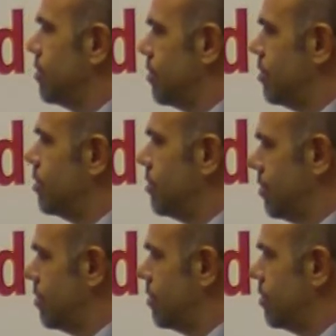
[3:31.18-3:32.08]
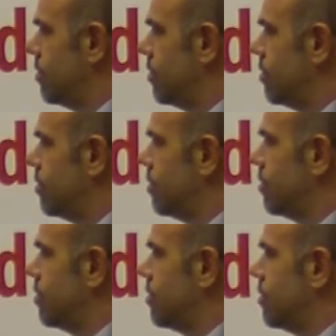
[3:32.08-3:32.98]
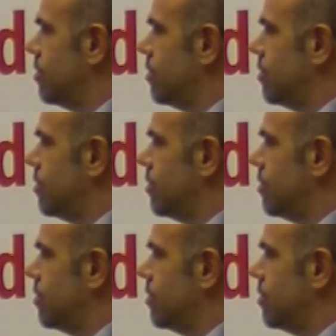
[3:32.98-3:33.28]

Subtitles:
[no speech]